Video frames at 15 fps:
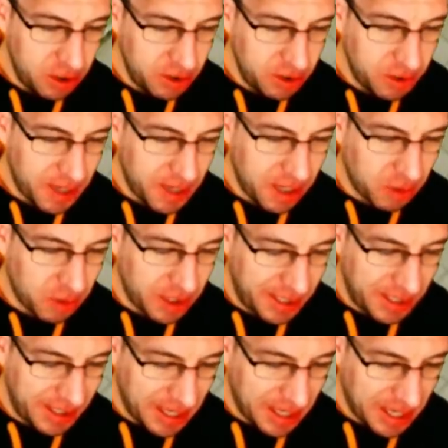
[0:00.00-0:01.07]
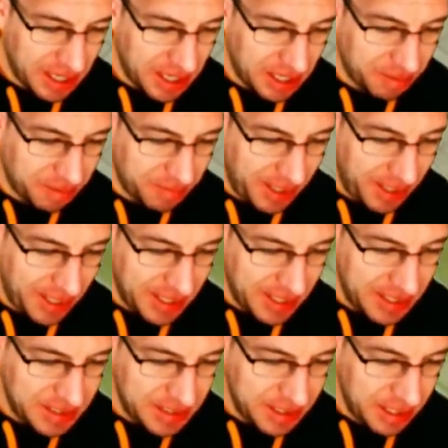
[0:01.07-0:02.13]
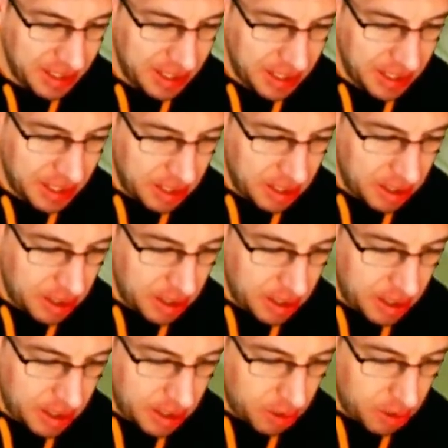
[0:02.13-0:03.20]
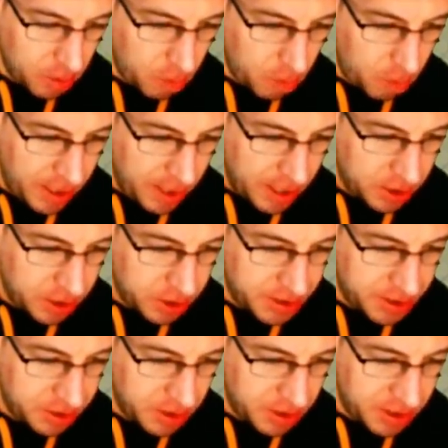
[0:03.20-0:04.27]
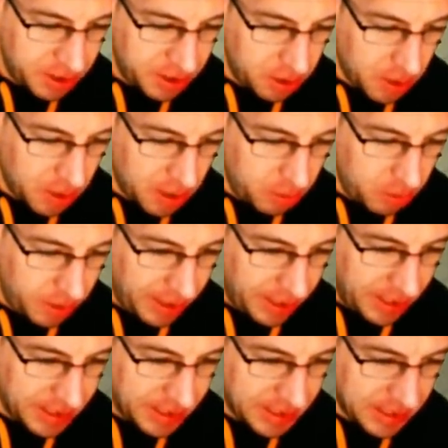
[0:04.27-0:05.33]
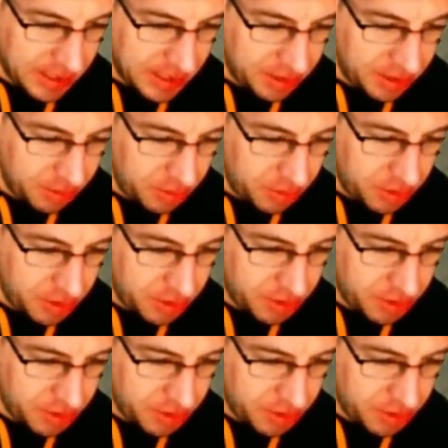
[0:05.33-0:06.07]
matter what. And we are just going to go out and do